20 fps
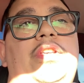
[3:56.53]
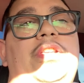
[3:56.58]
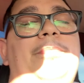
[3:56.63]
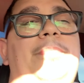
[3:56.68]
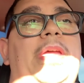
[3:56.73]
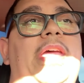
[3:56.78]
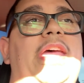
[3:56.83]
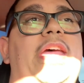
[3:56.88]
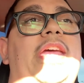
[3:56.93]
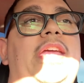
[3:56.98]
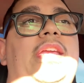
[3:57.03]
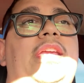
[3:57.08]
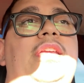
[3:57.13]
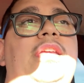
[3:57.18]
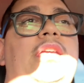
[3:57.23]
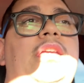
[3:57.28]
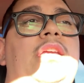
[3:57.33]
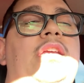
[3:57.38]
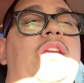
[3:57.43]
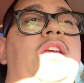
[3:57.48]
in the back
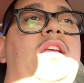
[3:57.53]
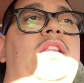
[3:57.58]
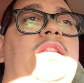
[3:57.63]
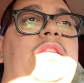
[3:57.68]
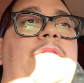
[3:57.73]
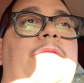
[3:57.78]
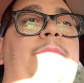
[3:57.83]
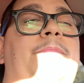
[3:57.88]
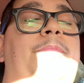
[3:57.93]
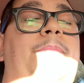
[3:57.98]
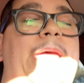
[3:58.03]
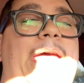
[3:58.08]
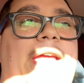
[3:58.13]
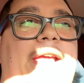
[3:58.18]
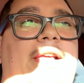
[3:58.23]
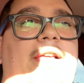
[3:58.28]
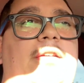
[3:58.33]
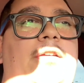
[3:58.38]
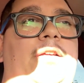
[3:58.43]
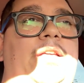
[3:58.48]

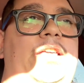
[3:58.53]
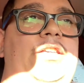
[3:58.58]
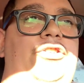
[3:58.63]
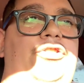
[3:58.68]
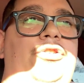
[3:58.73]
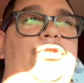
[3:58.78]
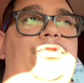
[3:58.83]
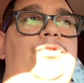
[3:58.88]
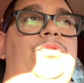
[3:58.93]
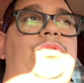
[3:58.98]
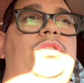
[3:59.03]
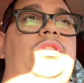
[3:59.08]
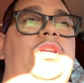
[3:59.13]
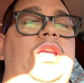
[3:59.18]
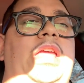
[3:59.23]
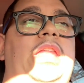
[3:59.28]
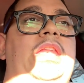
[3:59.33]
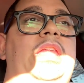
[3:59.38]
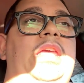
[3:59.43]
issues, and